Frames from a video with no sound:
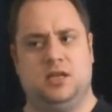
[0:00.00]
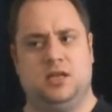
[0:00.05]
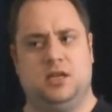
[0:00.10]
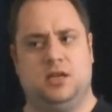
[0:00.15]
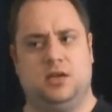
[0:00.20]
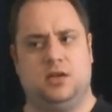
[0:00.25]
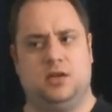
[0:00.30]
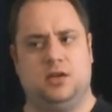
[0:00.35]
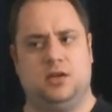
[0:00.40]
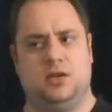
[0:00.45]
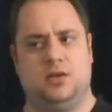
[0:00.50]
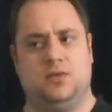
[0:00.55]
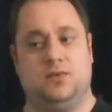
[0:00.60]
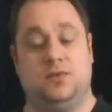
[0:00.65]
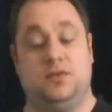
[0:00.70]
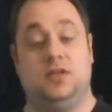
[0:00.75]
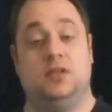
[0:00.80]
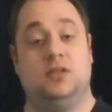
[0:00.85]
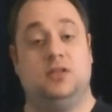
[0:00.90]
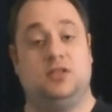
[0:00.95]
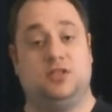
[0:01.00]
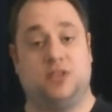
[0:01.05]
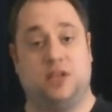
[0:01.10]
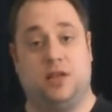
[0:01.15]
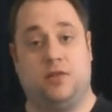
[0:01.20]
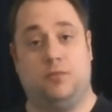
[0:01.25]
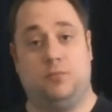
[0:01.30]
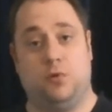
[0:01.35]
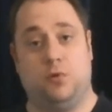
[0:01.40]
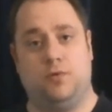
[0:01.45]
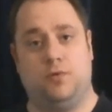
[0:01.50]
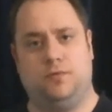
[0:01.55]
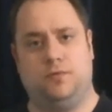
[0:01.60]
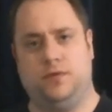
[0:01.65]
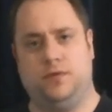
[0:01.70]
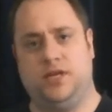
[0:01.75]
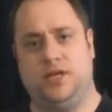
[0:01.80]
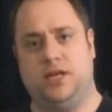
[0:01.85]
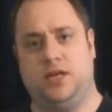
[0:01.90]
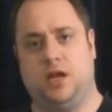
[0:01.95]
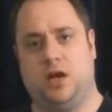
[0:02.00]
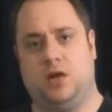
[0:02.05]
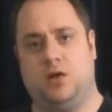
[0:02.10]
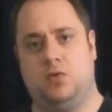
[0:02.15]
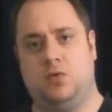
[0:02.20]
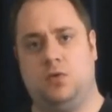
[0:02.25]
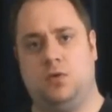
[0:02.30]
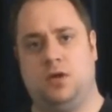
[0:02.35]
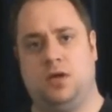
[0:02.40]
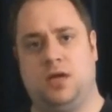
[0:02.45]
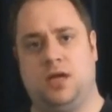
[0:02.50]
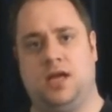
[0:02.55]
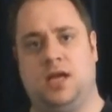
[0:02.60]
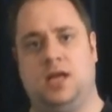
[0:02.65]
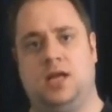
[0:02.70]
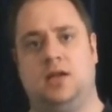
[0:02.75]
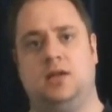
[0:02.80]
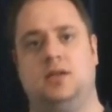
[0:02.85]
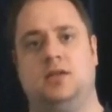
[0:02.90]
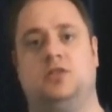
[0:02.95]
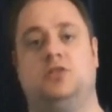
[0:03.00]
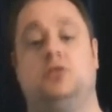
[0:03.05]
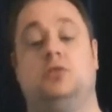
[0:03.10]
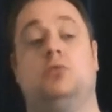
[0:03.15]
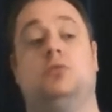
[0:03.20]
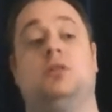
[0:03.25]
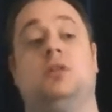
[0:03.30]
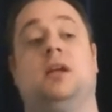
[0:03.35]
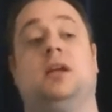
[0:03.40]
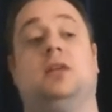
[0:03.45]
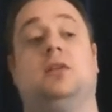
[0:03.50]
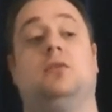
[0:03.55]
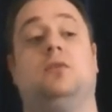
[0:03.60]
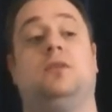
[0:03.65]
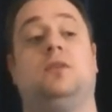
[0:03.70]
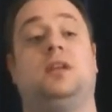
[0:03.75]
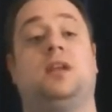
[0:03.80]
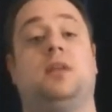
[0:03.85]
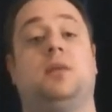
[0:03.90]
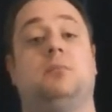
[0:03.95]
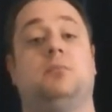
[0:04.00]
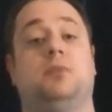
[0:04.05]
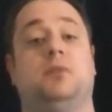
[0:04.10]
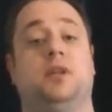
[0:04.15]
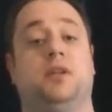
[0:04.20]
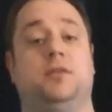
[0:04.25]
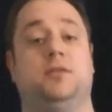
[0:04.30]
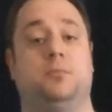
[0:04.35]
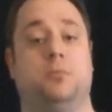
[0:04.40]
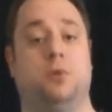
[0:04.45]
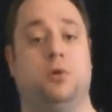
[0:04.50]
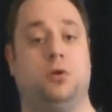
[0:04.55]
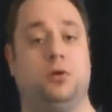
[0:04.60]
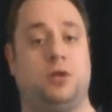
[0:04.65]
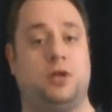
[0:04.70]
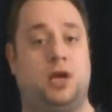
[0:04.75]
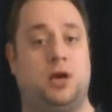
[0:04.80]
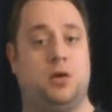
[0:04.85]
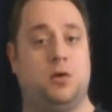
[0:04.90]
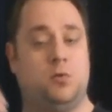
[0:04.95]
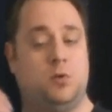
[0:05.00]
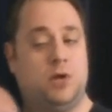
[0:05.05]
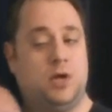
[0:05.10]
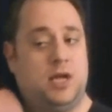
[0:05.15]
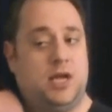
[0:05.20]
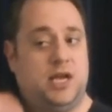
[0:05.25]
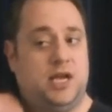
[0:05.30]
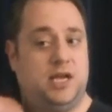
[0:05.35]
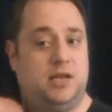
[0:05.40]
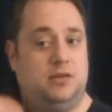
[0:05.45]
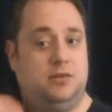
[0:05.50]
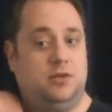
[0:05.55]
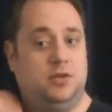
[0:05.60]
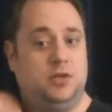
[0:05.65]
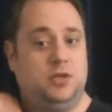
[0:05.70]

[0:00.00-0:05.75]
uh, feel himself more free now and it's look like that he can breathe more now and